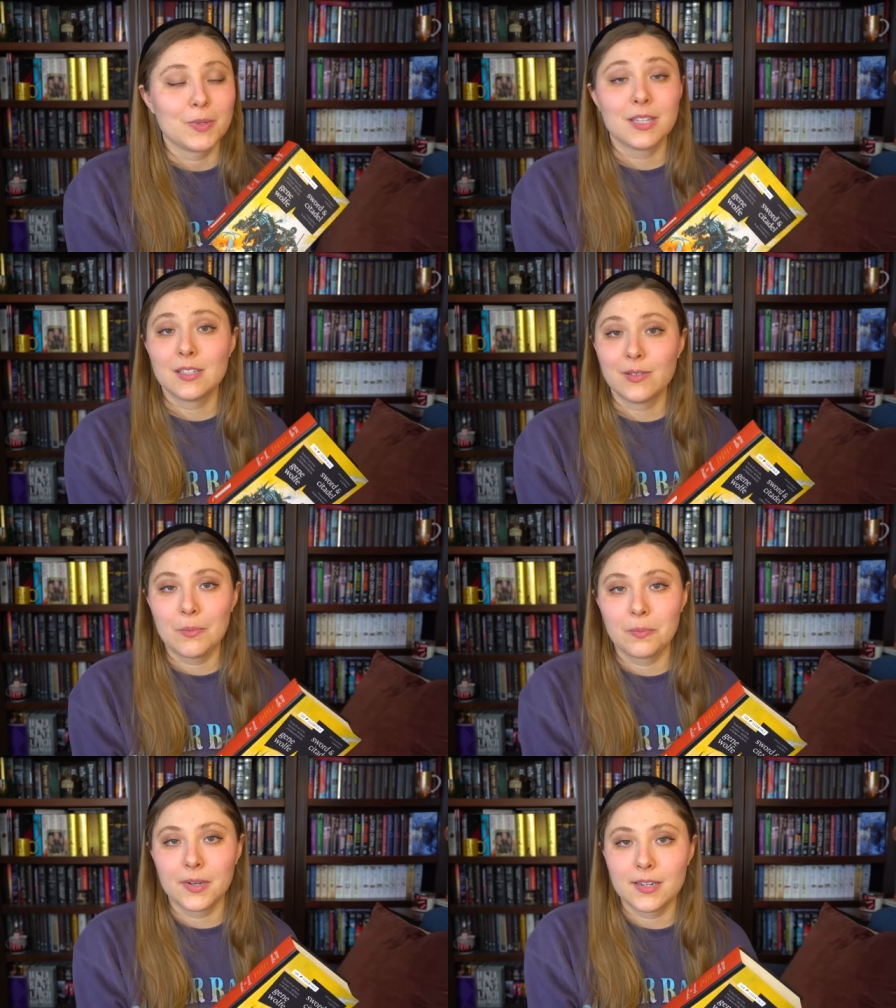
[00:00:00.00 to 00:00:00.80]
But this is a
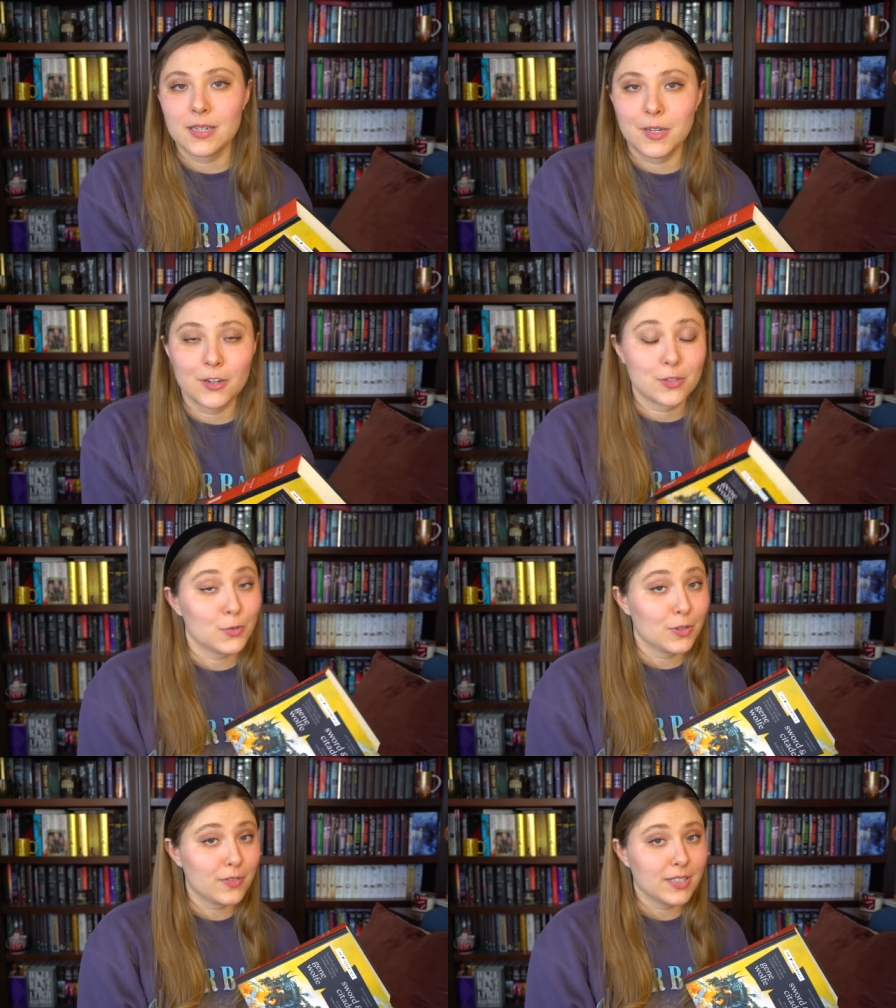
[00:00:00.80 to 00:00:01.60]
wrap up on TBR. So
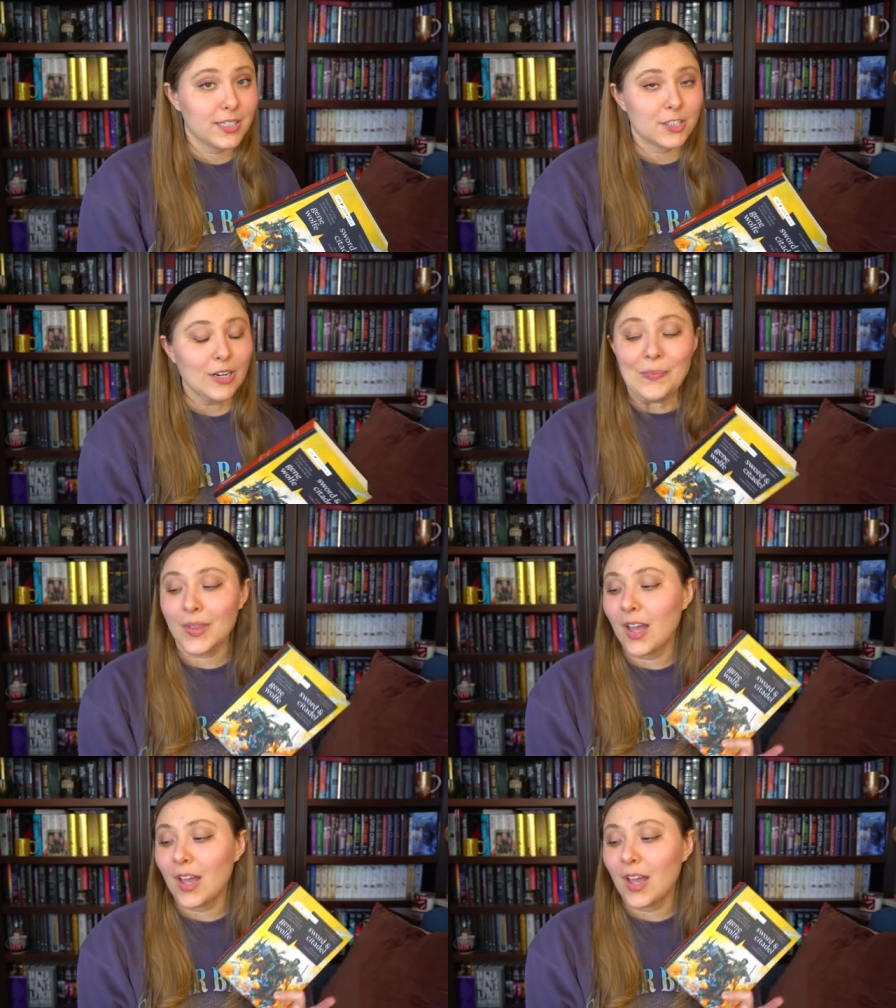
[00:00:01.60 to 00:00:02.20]
Sword of the Lictor,